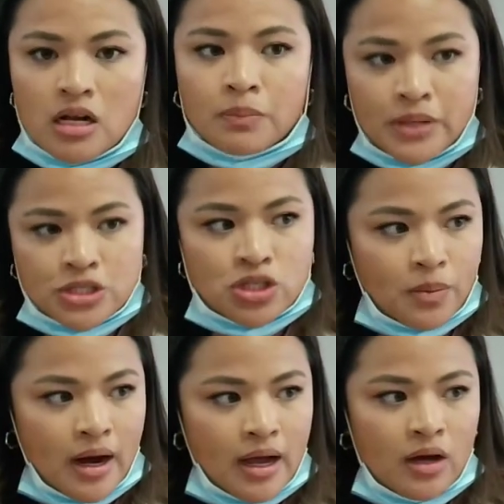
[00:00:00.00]
Mr.
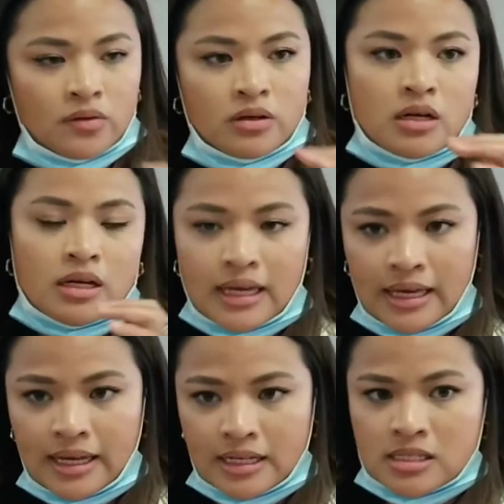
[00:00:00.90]
Brown
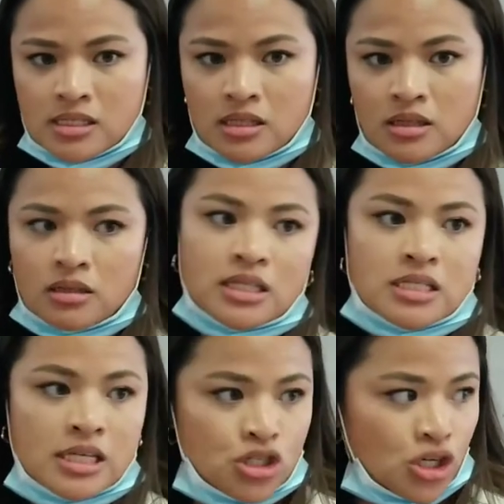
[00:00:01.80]
is the
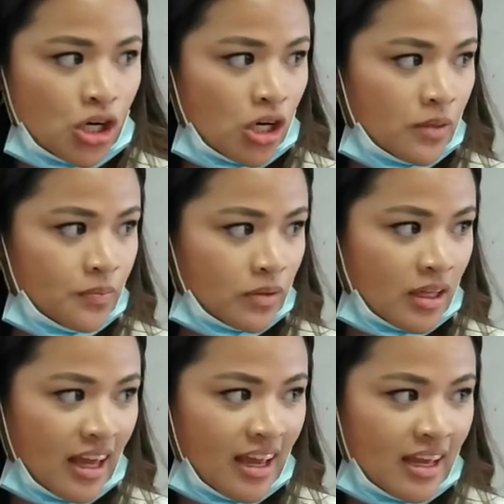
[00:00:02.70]
teacher,
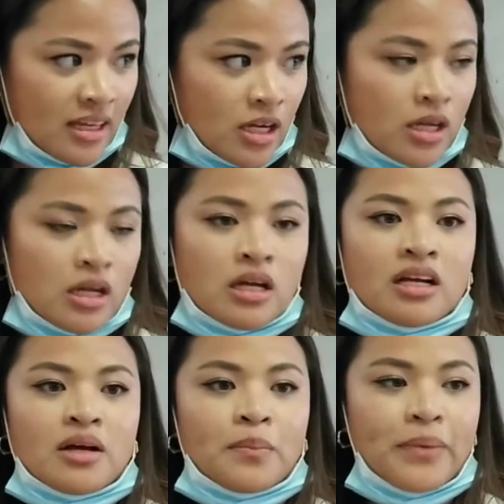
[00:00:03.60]
okay?
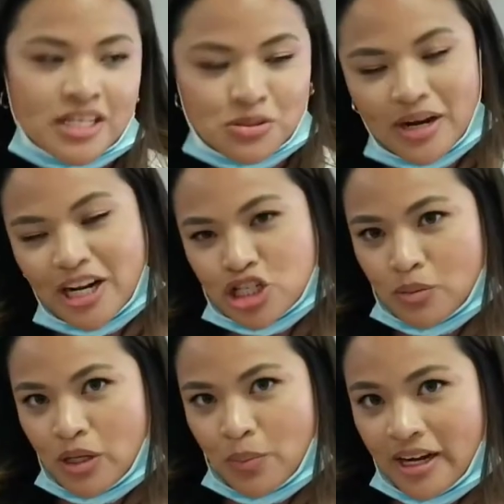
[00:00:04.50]
Best would actually be a
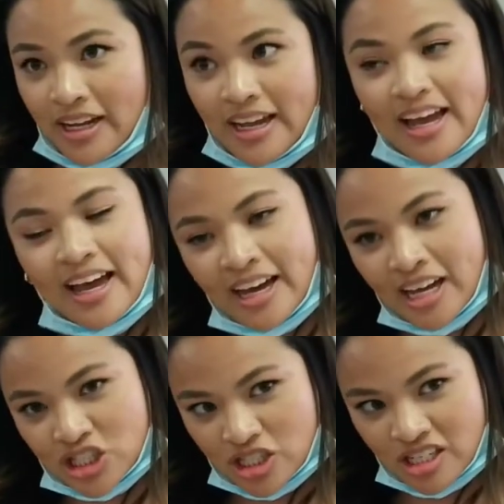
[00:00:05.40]
predicate
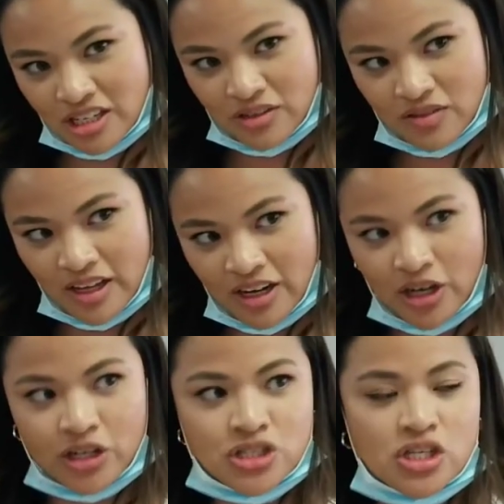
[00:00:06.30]
adjective there.
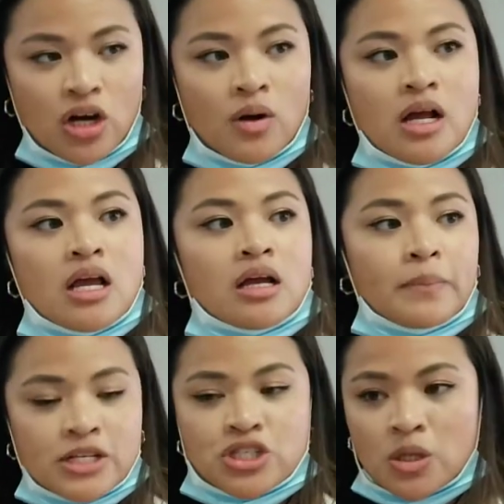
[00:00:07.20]
So
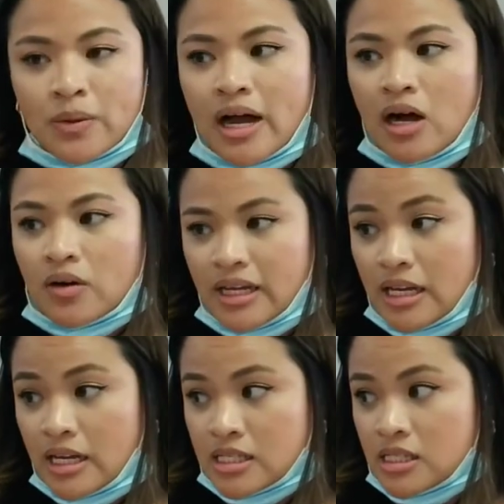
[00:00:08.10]
Mr. Brown
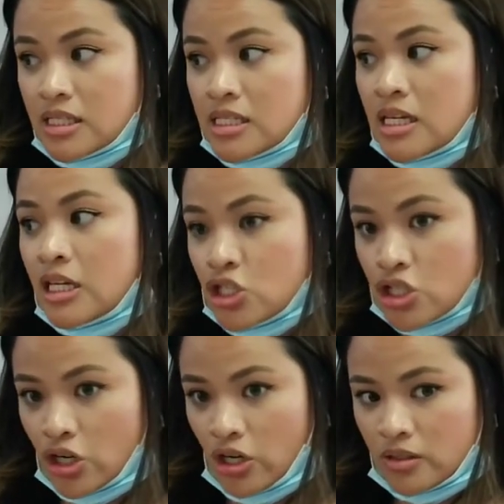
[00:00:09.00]
is the
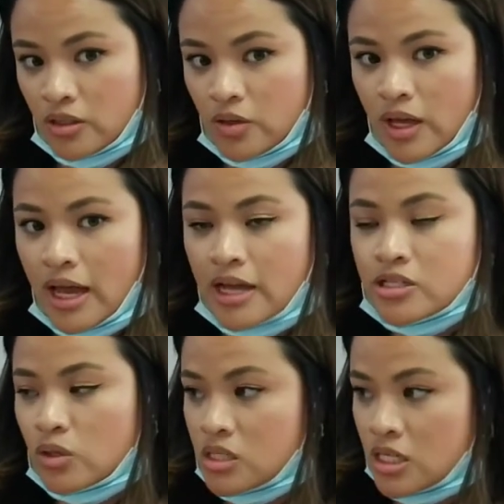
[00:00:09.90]
teacher, okay?
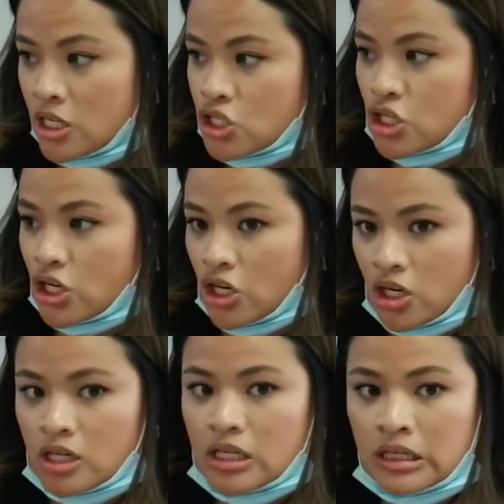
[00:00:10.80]
So
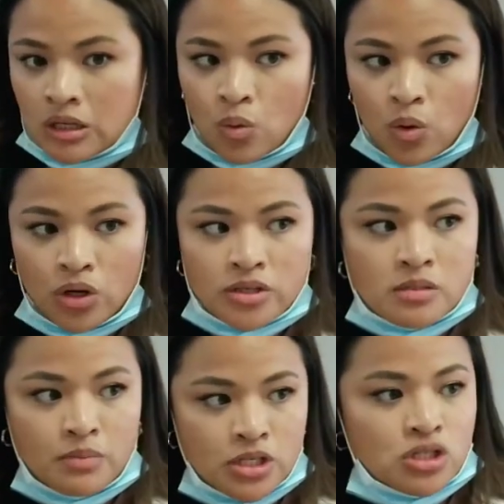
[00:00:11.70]
teacher equals
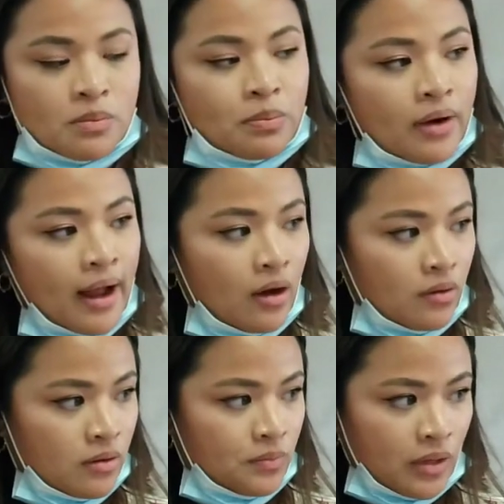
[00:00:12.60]
Mr. Brown,
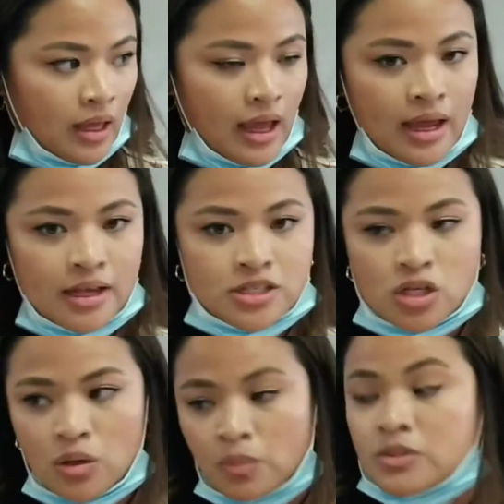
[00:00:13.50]
okay?
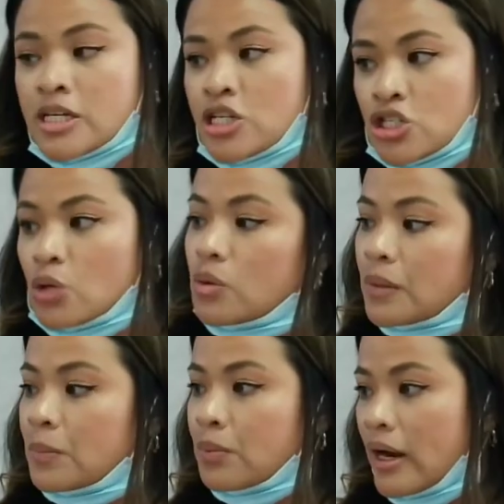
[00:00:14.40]
So teacher would
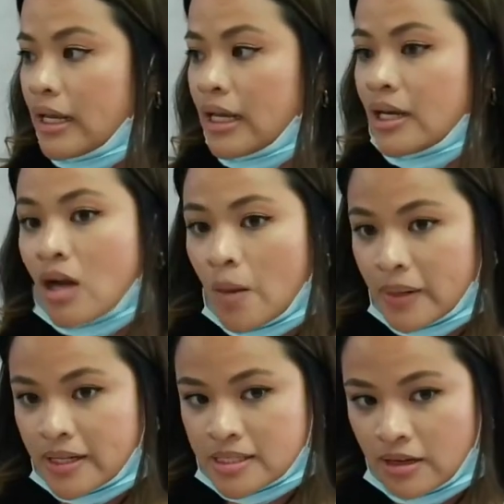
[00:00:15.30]
be predicate
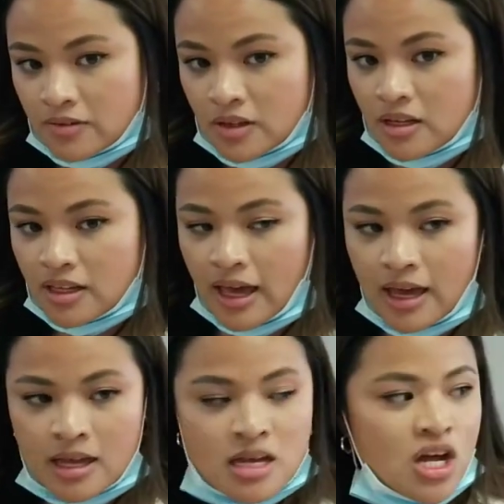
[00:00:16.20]
nominative,
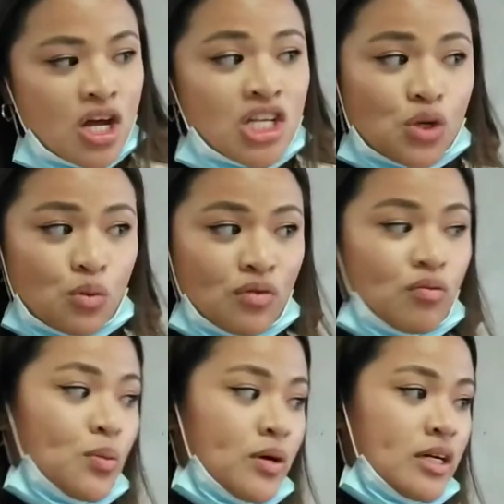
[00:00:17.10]
okay? So if we
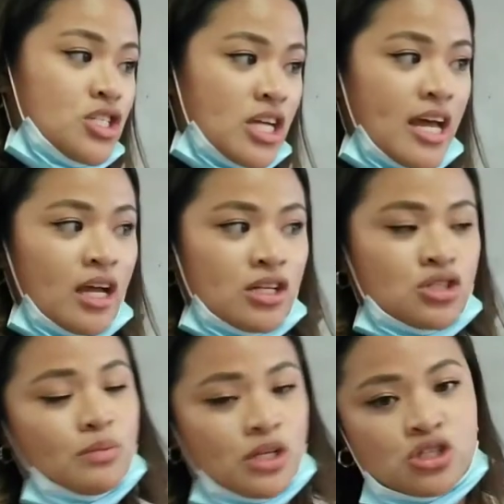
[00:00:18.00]
were to change
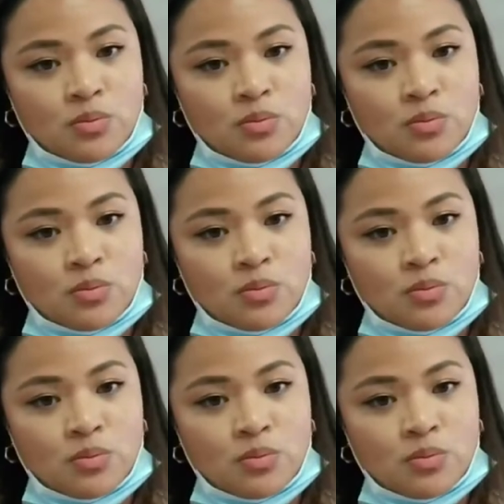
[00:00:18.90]
Mr.